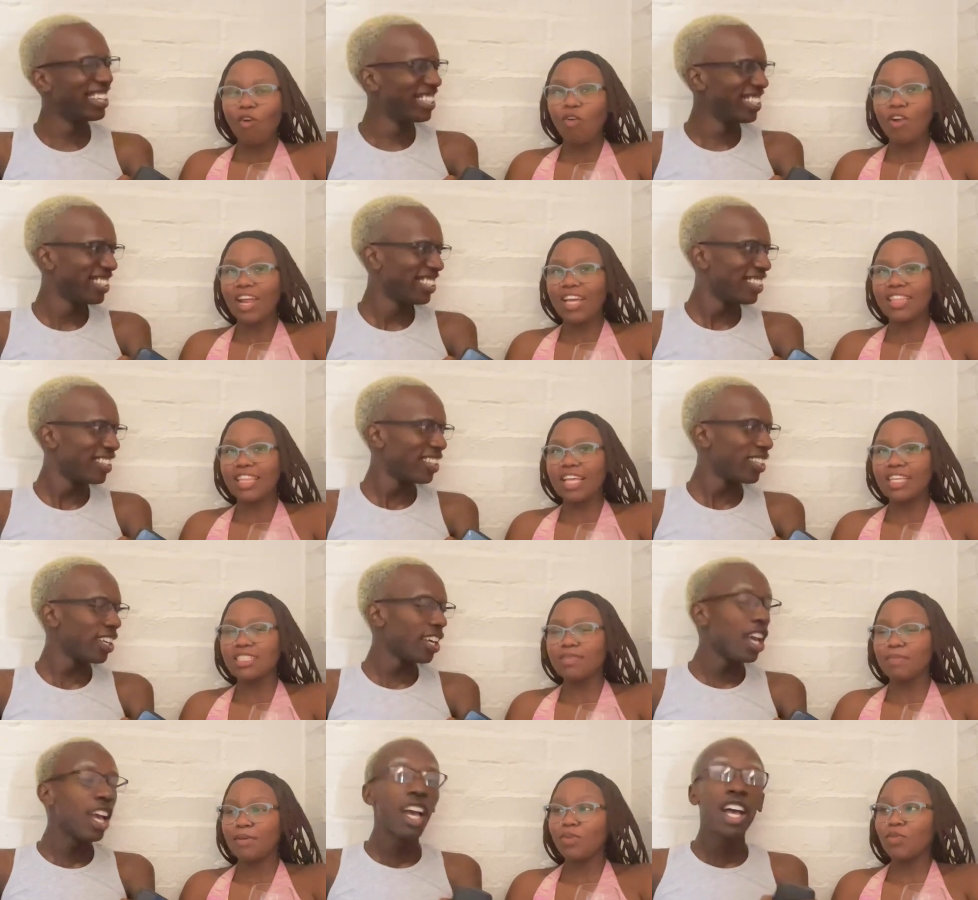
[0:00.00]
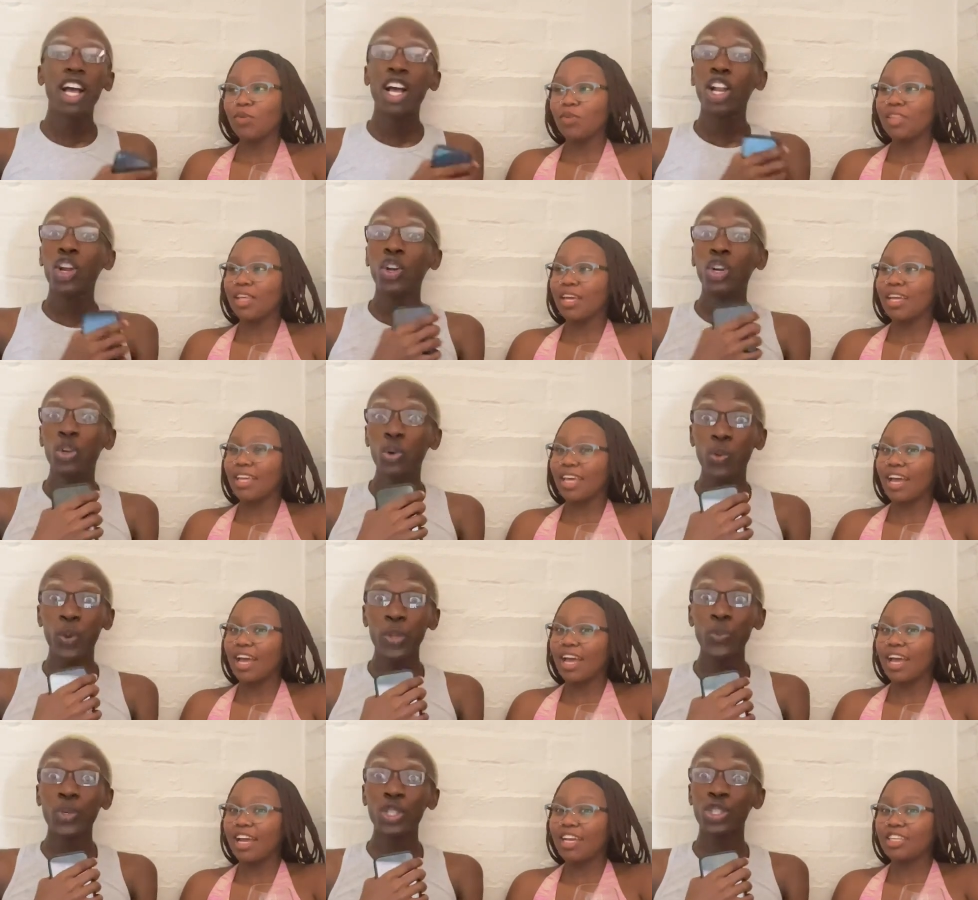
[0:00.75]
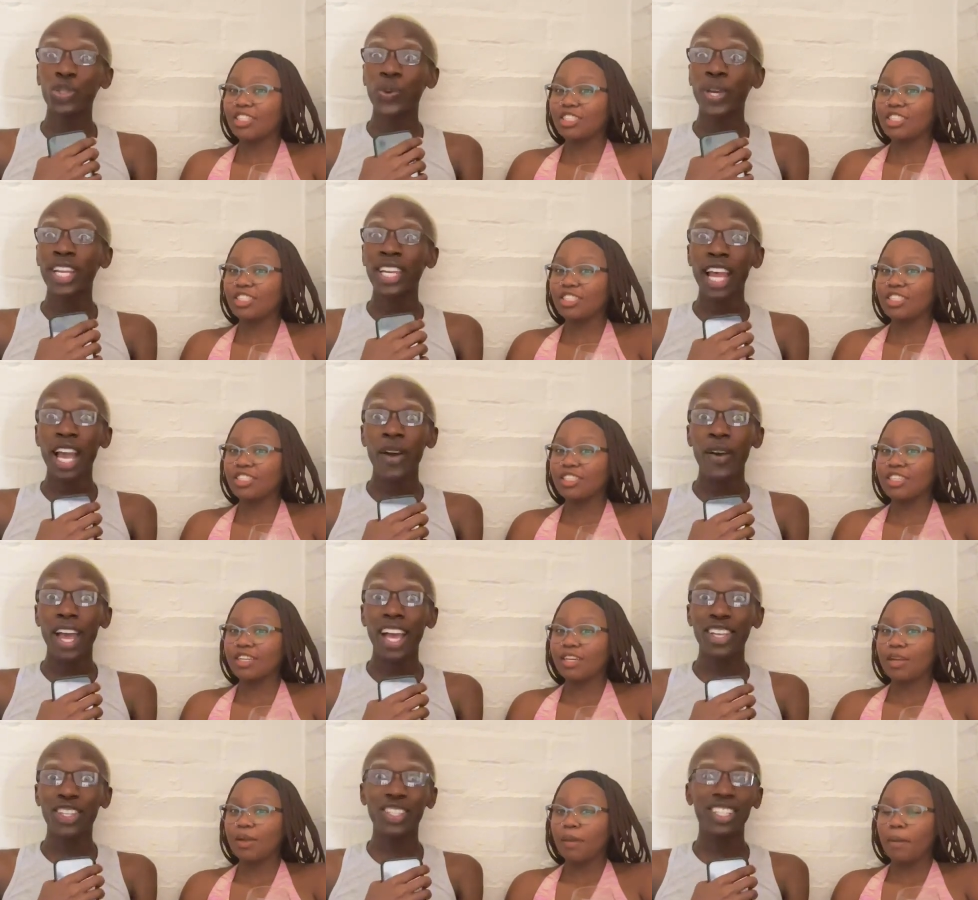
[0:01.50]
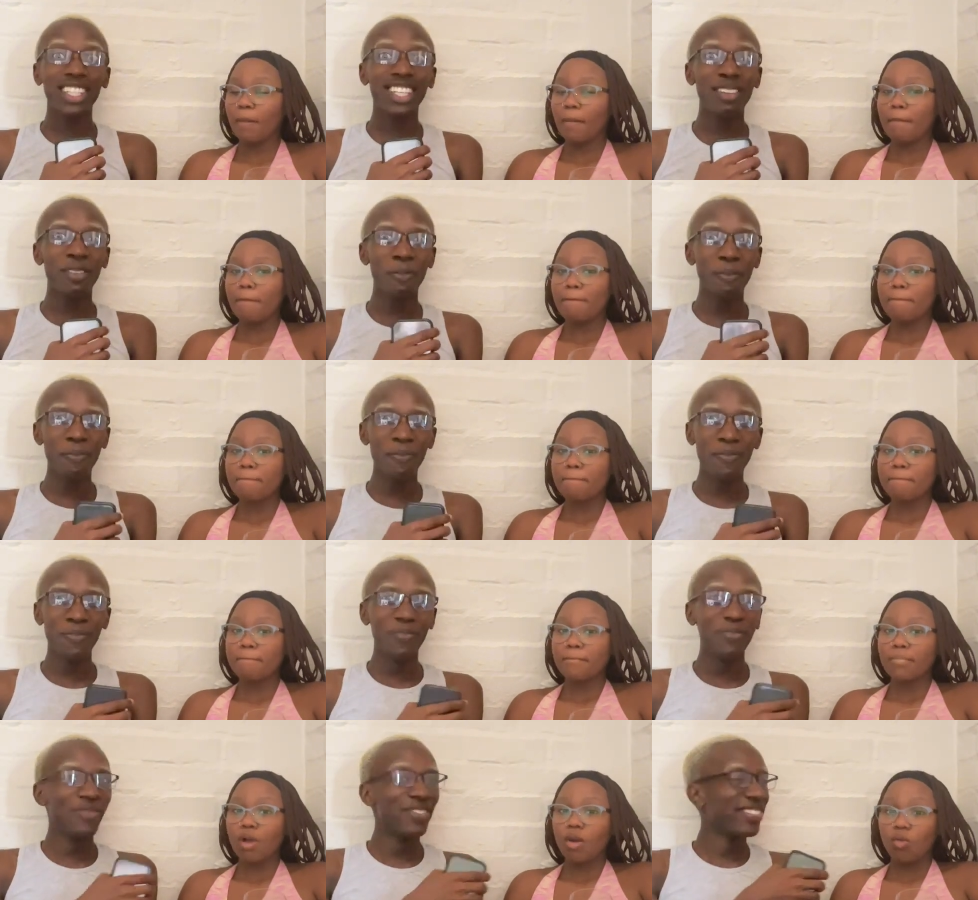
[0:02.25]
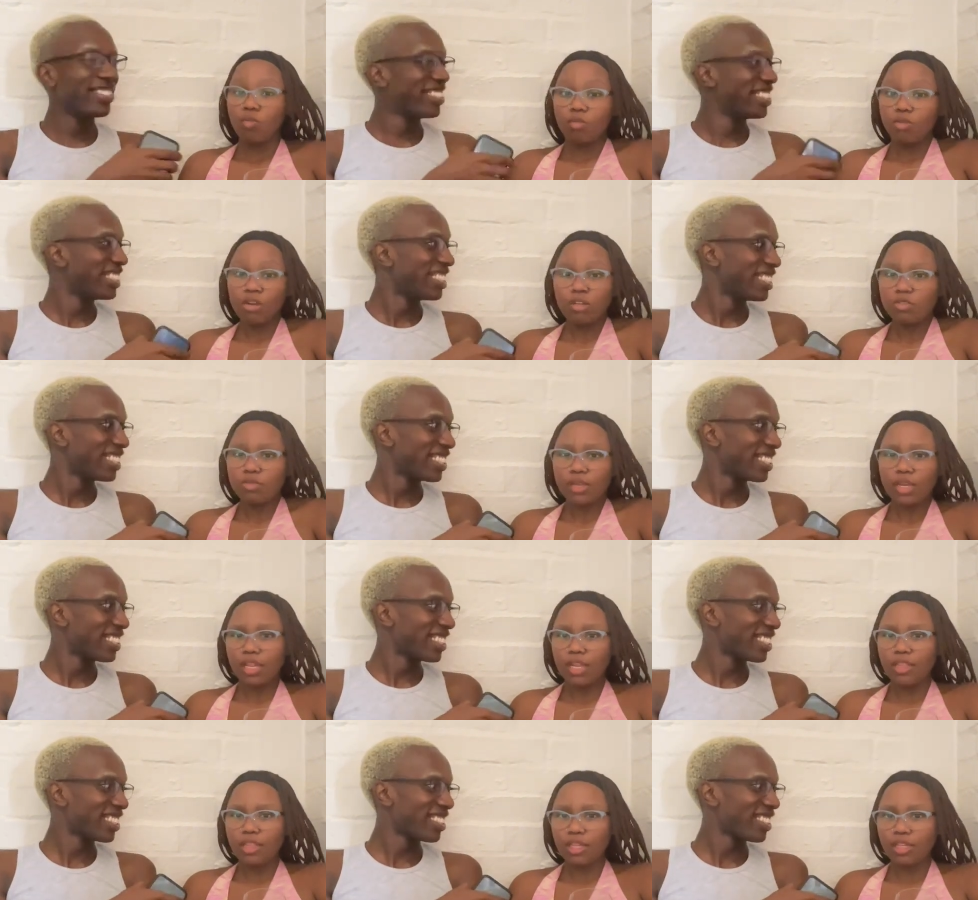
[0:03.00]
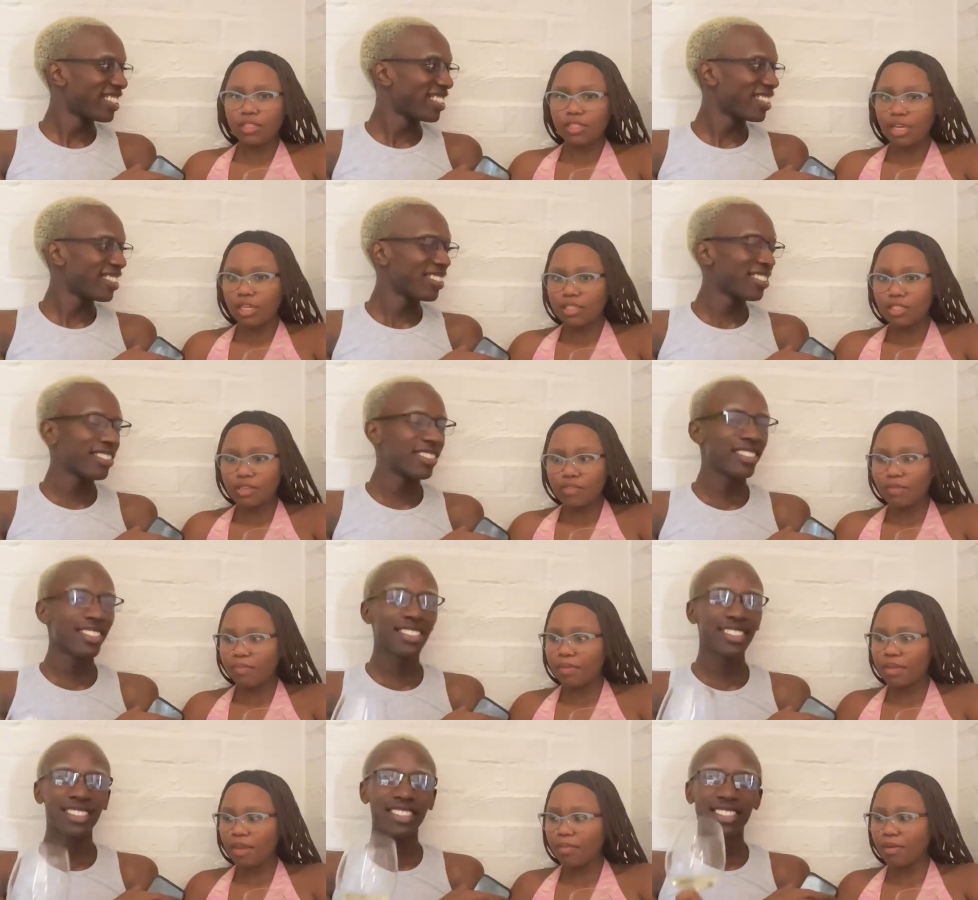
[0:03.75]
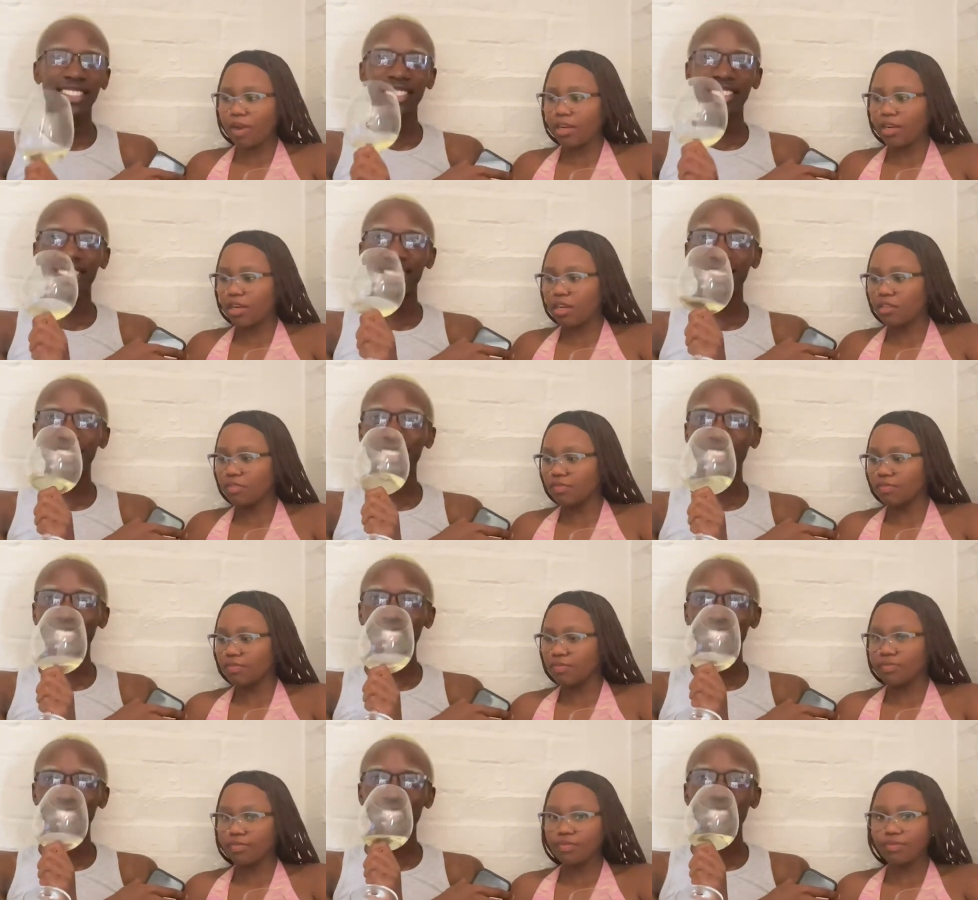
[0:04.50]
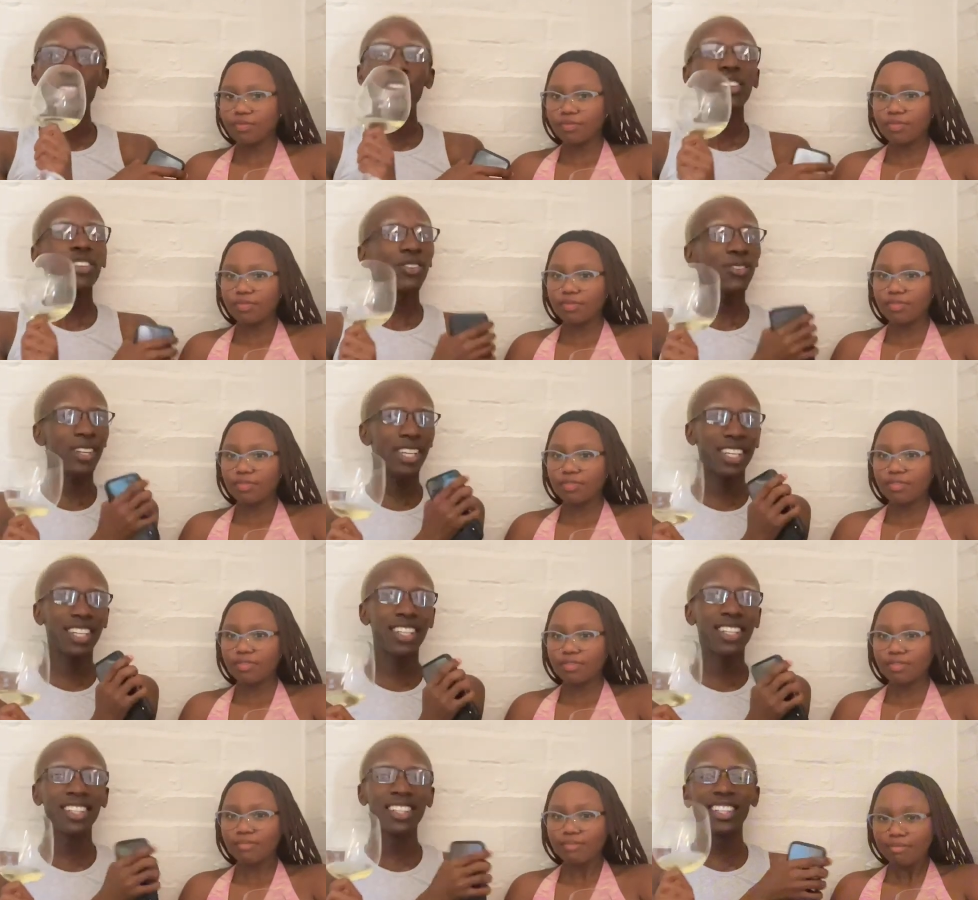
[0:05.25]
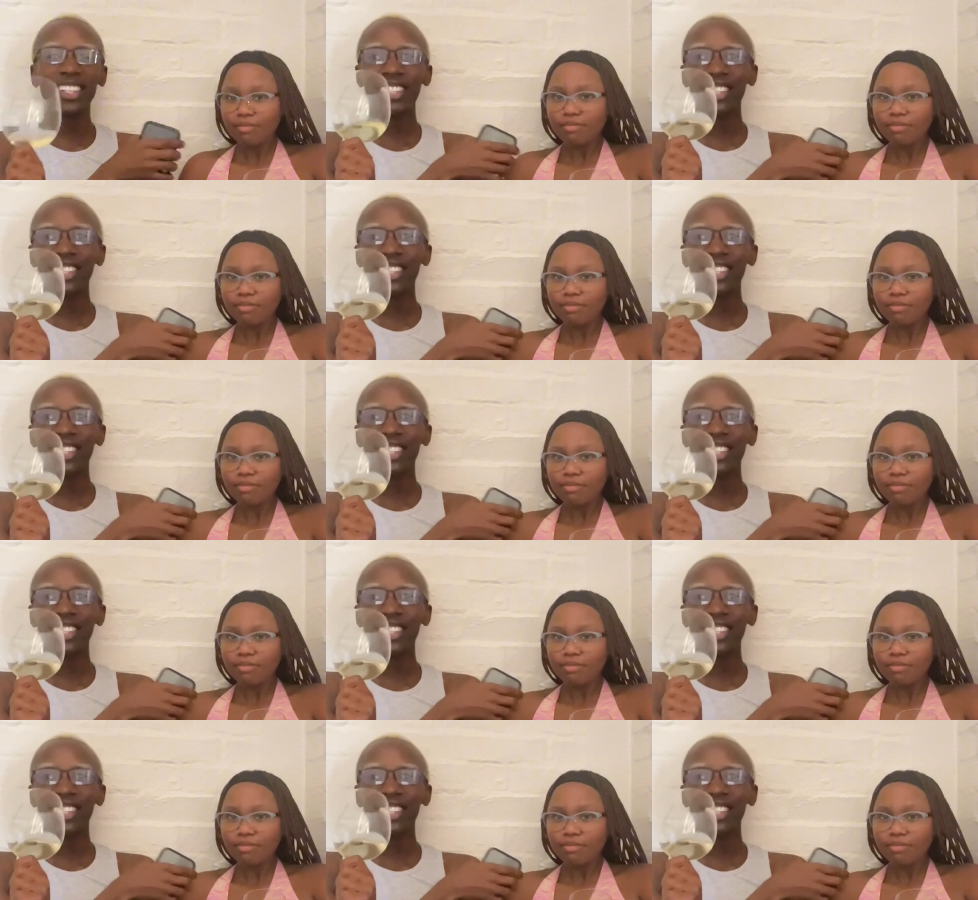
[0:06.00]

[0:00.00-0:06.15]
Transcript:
Speaker 1: or like they spend all their. Look
Speaker 2: what we're doing now, actually.
Speaker 1: We're not doing anything. It's like 7 p.m. right now. Real?